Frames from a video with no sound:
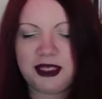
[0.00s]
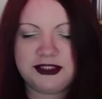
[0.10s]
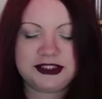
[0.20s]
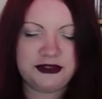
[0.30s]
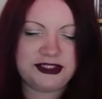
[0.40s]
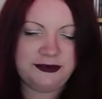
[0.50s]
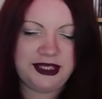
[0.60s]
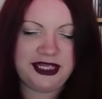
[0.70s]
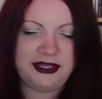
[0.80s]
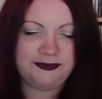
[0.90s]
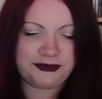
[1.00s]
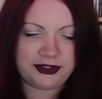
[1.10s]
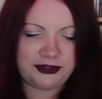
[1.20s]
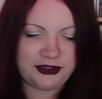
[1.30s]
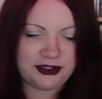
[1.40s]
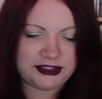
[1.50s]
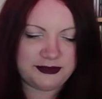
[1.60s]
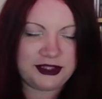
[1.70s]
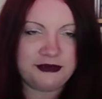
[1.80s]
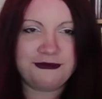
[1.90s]
And so to me,
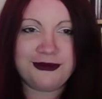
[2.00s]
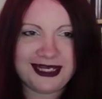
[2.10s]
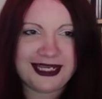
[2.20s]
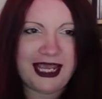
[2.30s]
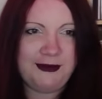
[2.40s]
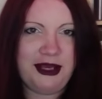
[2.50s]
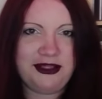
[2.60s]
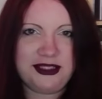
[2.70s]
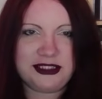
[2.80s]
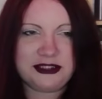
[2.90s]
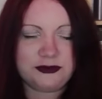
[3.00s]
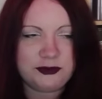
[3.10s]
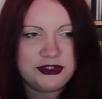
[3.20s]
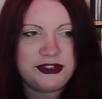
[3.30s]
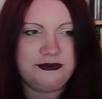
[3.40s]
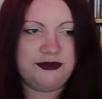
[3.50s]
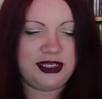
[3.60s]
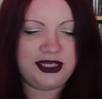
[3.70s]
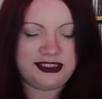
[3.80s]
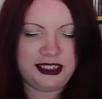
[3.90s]
something that really came out of this was the
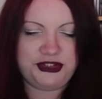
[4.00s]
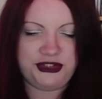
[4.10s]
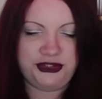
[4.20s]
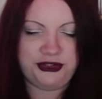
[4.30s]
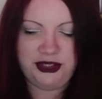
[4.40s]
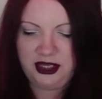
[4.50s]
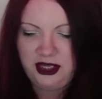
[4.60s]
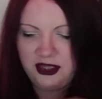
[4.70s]
realization